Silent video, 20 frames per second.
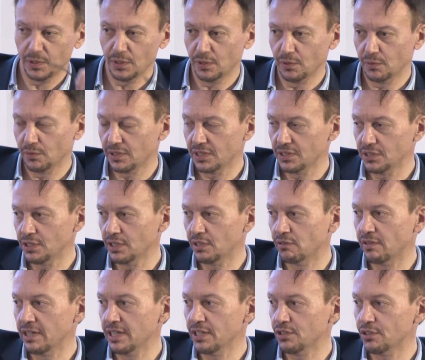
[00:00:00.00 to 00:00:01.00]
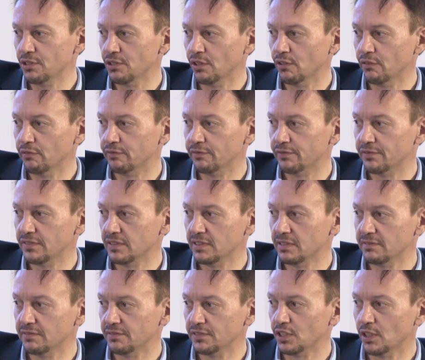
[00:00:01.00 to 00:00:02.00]
consideration of
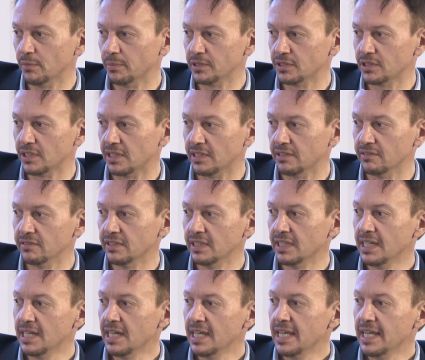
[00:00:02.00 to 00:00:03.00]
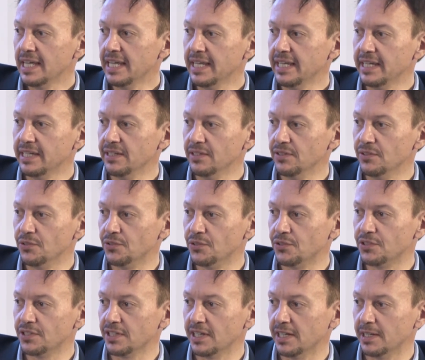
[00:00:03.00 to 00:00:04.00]
domicile is
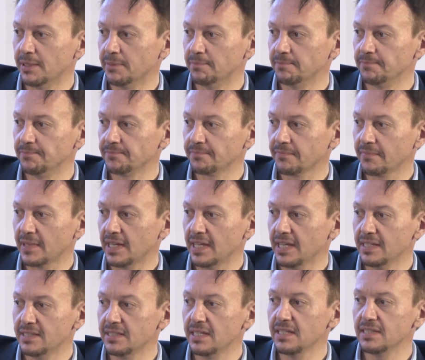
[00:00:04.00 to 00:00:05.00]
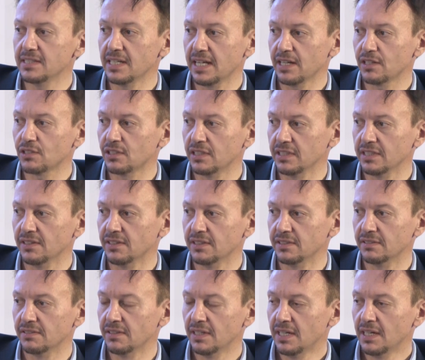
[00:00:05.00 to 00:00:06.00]
actually the
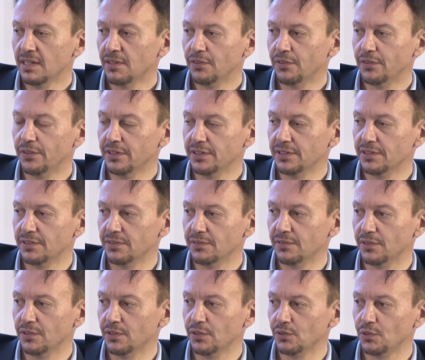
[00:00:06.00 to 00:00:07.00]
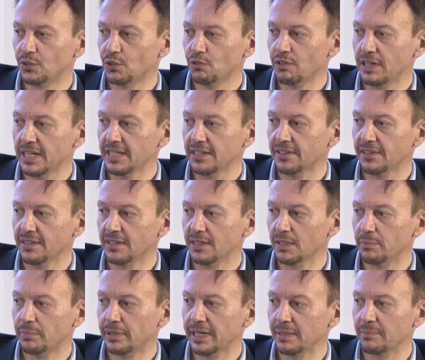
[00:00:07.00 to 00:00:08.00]
strength and the
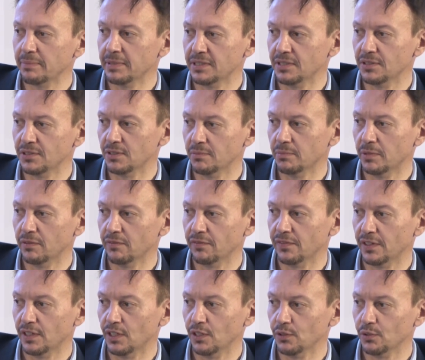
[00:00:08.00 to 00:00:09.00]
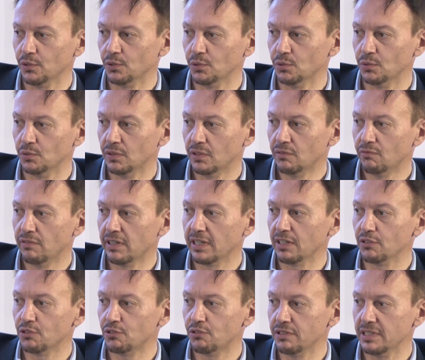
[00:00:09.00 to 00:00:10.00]
pragmatism of the local
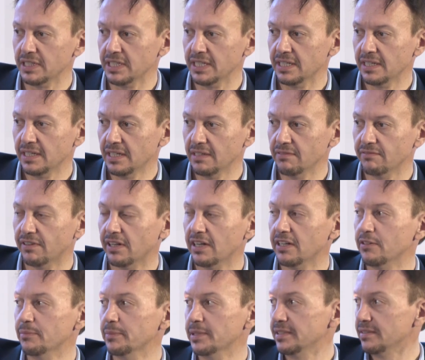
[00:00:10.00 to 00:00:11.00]
regulatory environment,